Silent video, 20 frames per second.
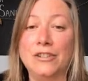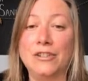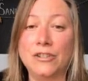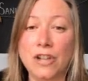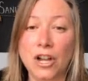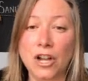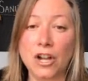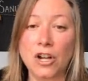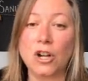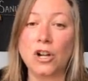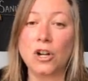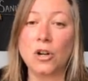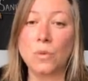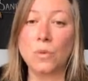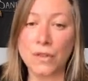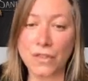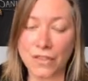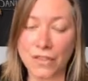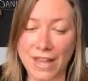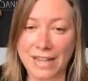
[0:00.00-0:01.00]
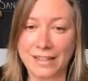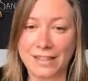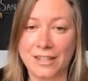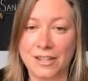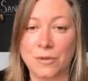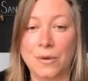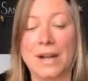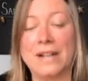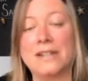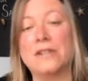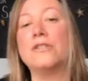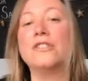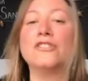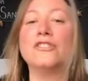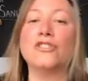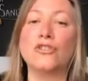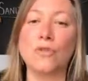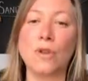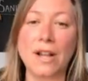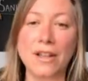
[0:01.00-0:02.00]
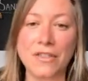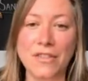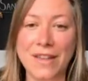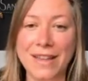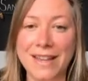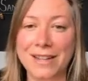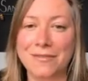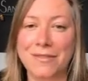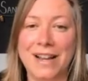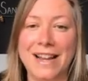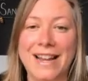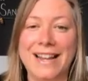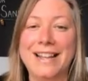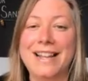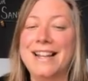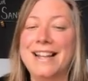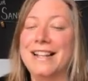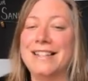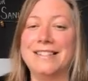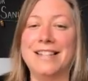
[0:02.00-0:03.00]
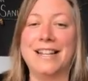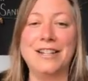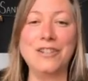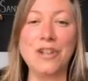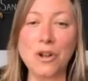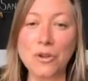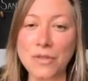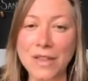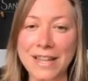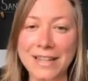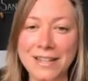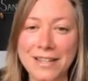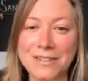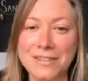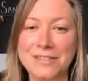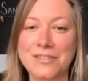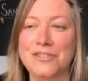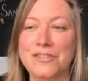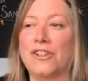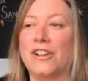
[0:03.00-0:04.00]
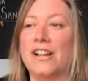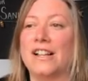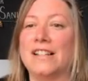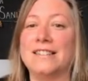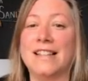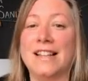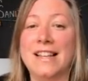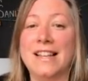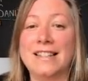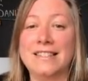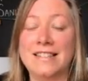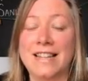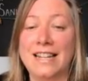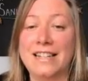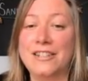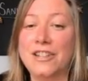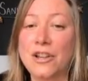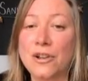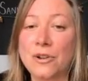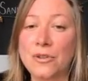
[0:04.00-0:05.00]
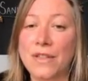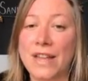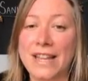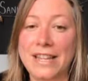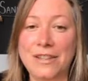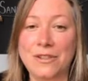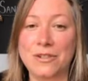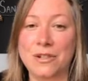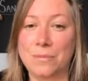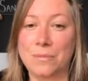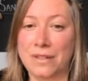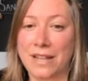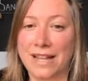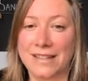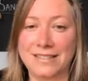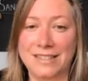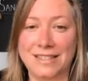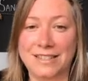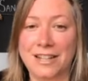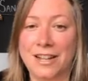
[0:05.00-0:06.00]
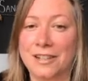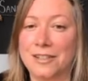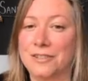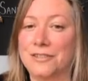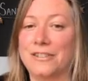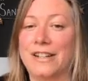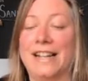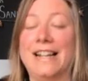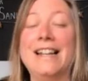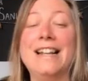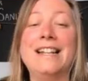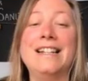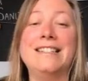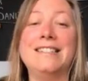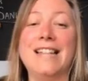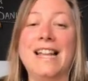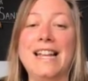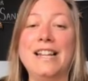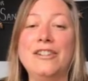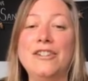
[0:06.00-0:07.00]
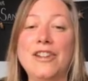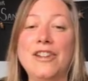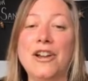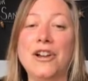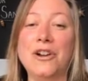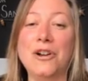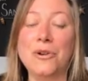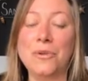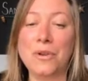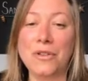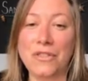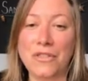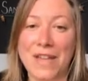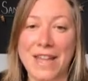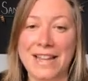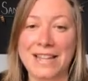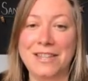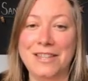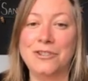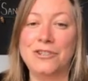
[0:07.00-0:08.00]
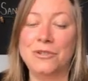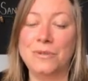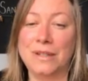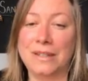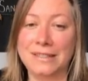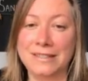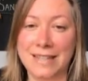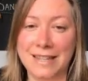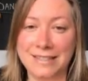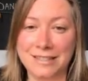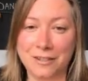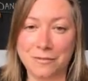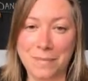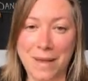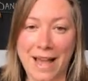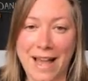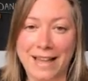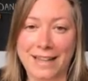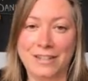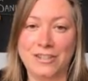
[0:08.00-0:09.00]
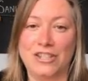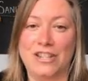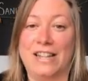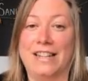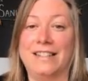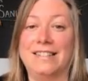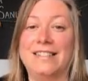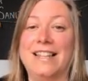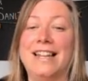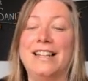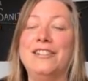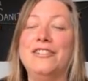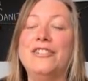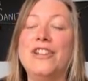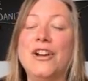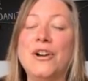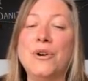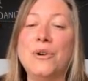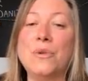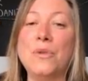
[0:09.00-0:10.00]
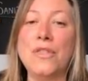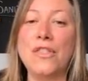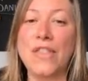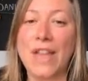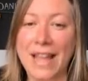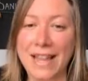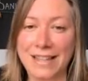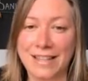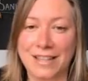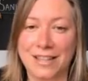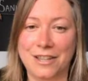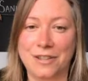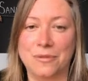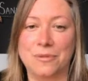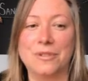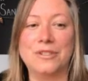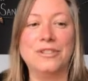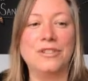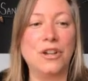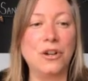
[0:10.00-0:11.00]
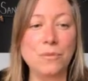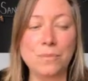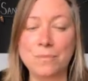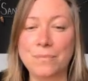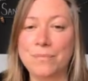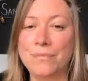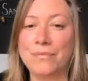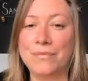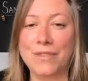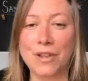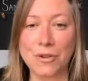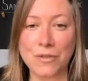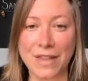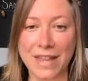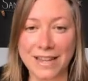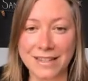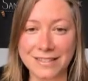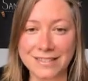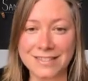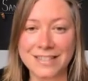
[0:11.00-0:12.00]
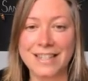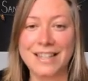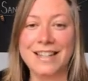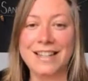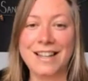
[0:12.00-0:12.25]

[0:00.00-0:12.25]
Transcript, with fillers: no, thank you. I know the straw thing, right? Say no, thank you to straws. Say no, thank you to plastic cutlery. Say no, thank you to excessive packaging. Say no, thank you. Nope, no thanks.